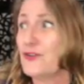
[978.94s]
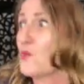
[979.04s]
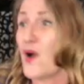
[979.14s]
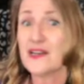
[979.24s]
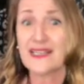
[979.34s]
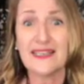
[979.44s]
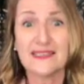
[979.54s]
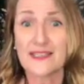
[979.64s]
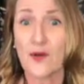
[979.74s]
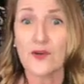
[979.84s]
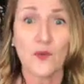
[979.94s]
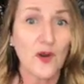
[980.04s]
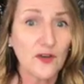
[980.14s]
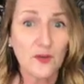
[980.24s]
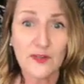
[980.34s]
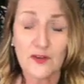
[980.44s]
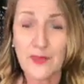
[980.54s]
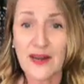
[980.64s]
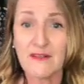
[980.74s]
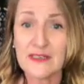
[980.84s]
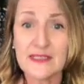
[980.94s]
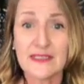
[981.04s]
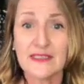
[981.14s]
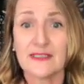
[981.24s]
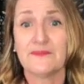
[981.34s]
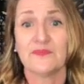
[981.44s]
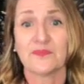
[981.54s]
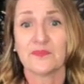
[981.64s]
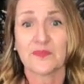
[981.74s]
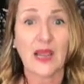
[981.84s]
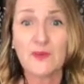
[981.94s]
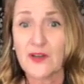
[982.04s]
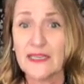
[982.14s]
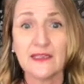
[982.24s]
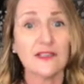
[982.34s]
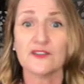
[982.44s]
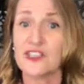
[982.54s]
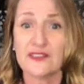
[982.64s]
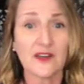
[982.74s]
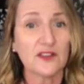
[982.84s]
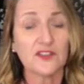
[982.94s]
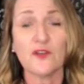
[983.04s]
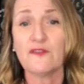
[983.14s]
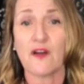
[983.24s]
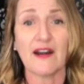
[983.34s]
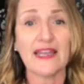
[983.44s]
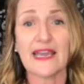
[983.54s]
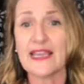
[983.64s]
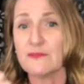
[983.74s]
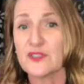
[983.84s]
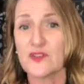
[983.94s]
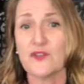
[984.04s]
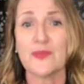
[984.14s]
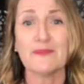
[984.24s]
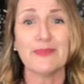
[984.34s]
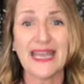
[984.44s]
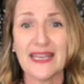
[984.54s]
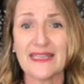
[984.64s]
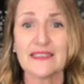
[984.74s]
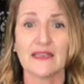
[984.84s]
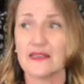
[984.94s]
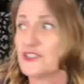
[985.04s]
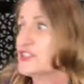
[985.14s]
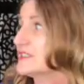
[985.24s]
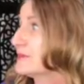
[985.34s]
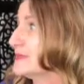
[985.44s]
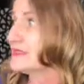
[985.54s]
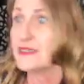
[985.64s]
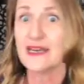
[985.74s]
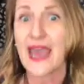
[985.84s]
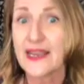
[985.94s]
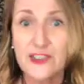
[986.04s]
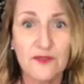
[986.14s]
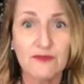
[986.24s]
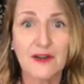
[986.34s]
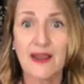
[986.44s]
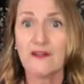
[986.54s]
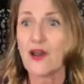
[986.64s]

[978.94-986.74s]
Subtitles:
One kid's going to work with her parents. I'm not kidding you. She starts off our 8 a.m. Zoom in bed, and then she's missing in action for an hour and a